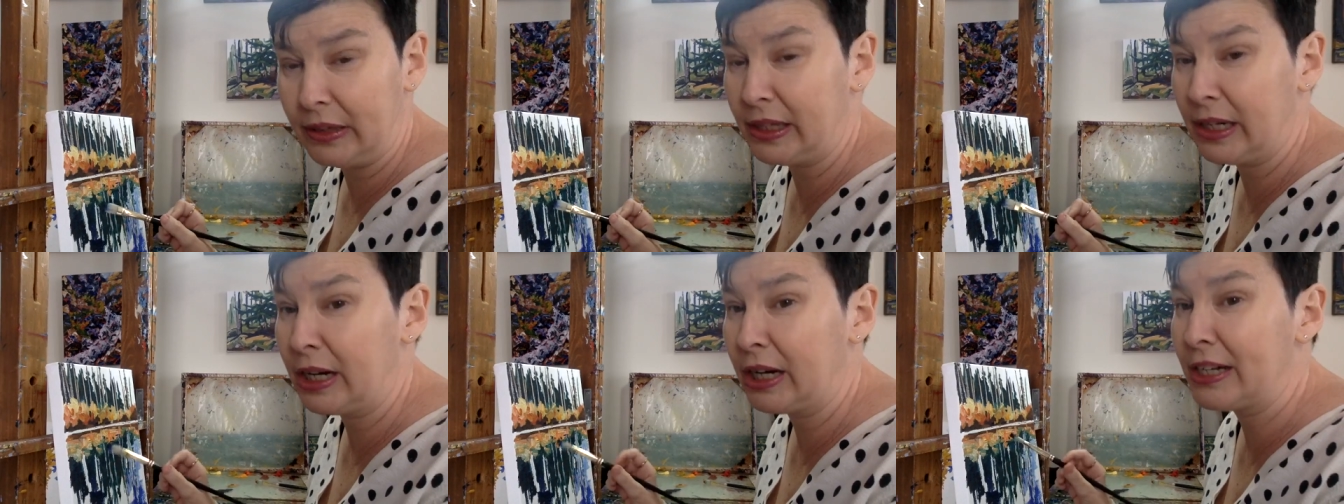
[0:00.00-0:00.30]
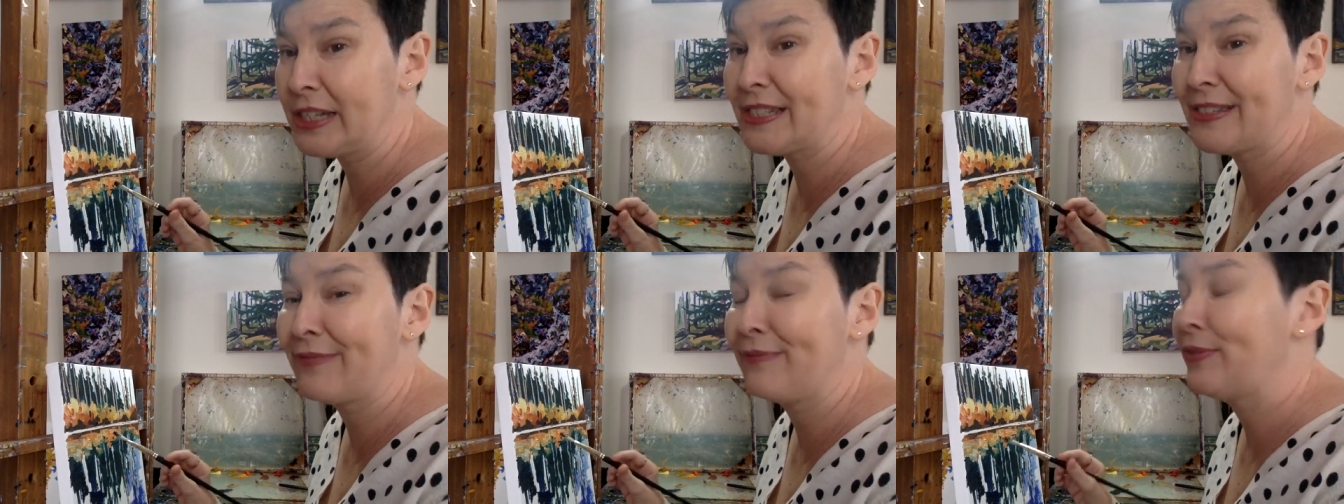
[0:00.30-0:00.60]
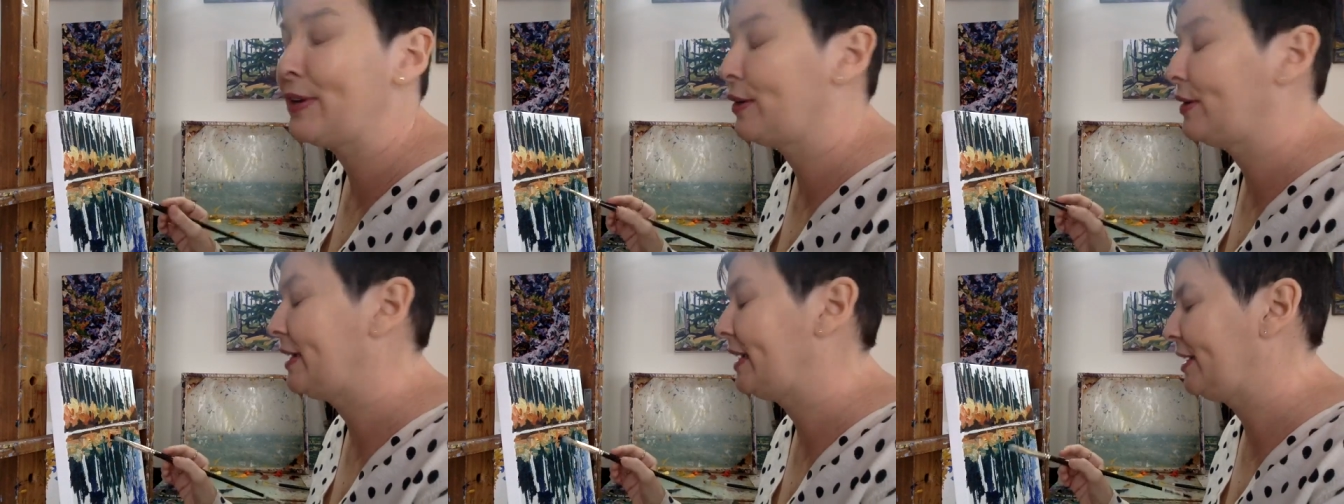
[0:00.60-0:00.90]
There is a
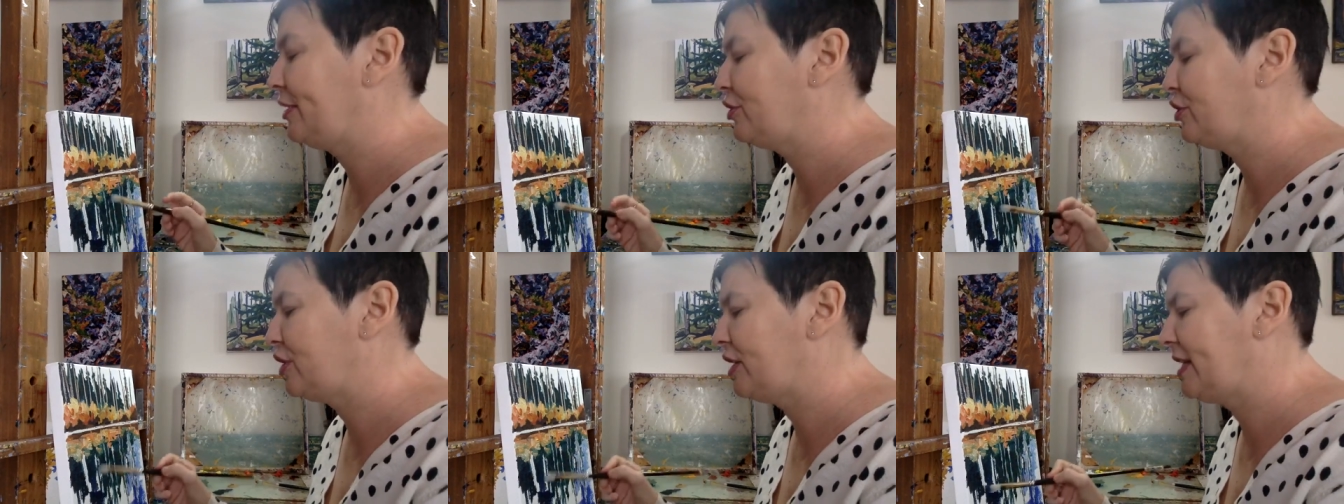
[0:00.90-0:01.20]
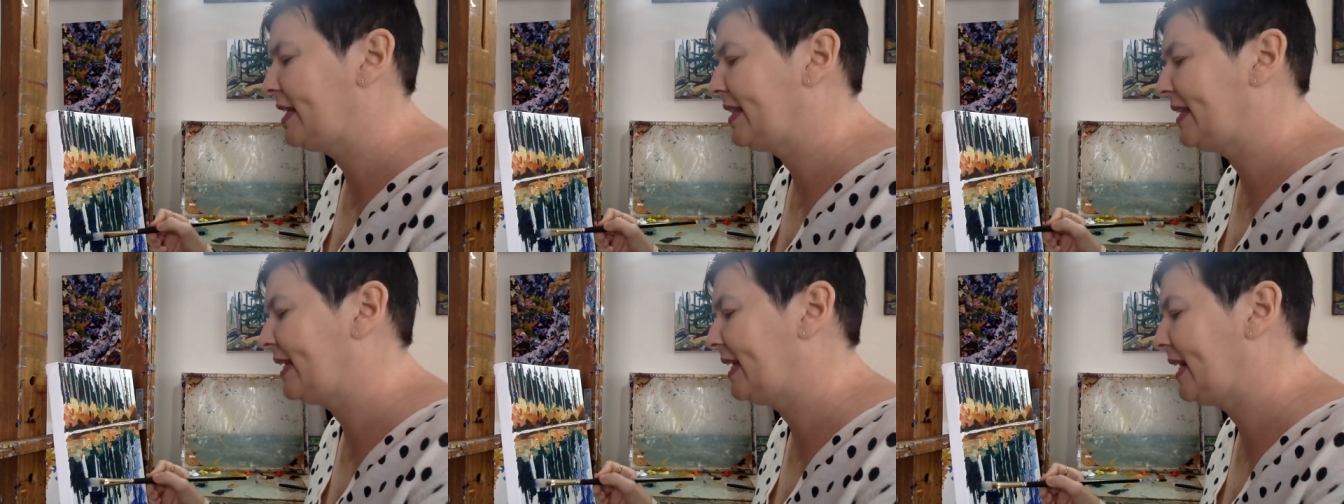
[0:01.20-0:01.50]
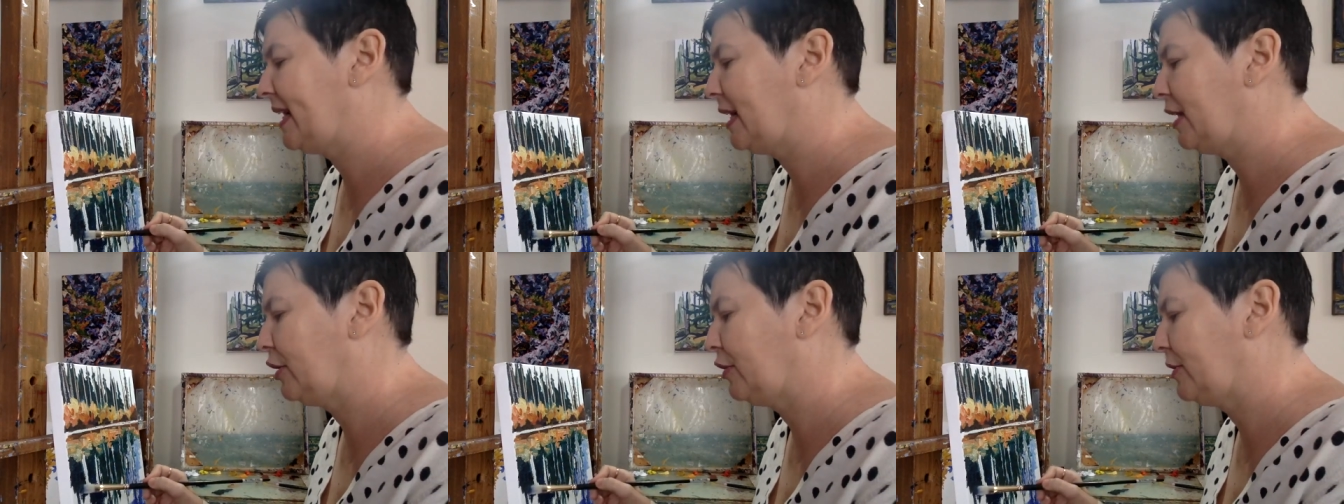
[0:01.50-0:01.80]
variation in the
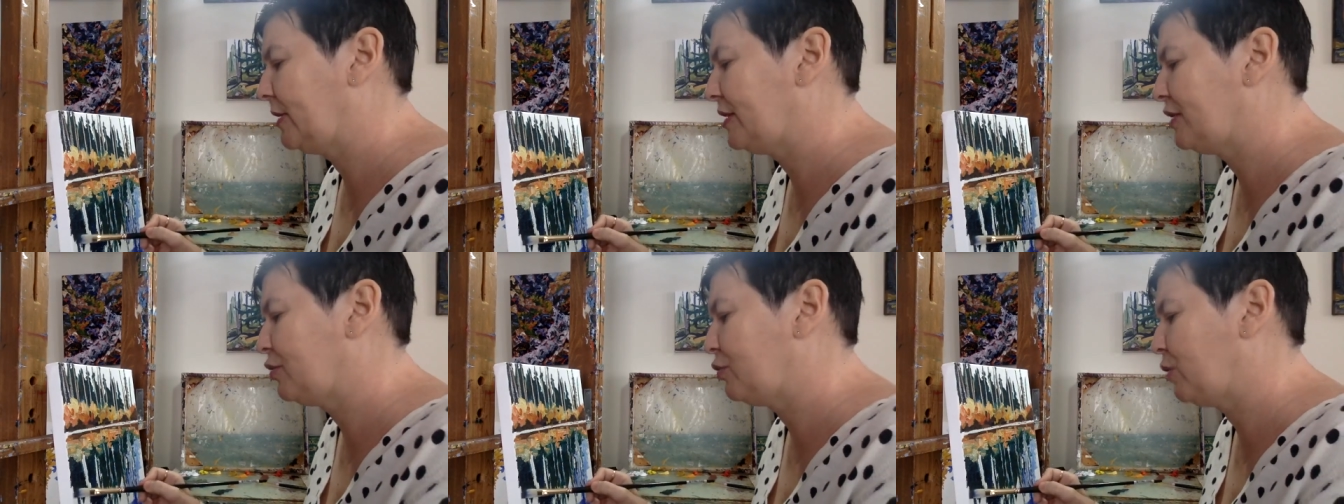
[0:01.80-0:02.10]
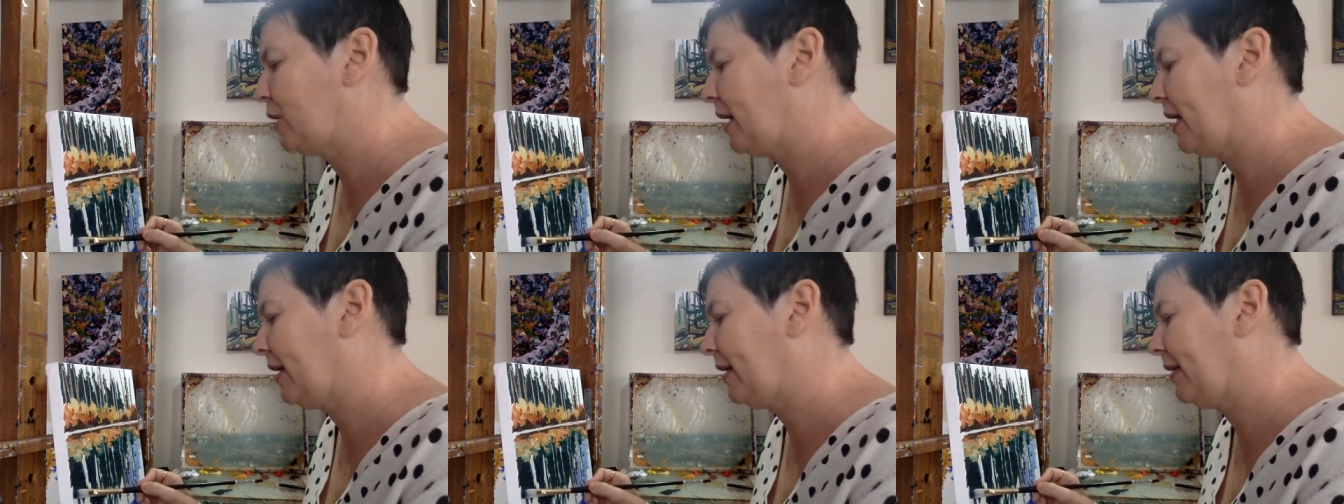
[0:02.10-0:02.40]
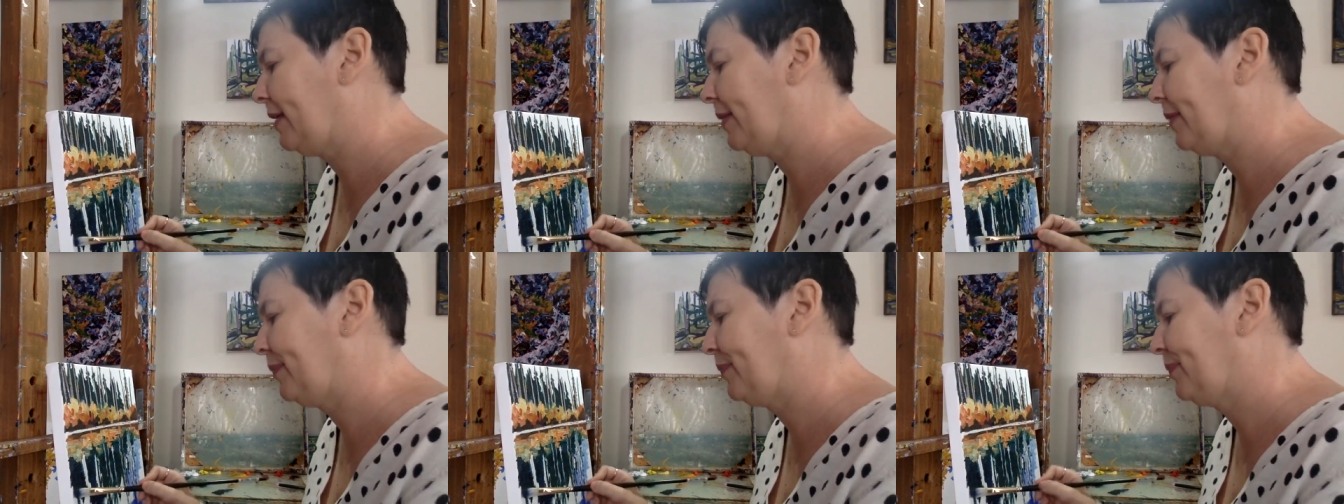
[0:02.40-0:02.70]
color as well.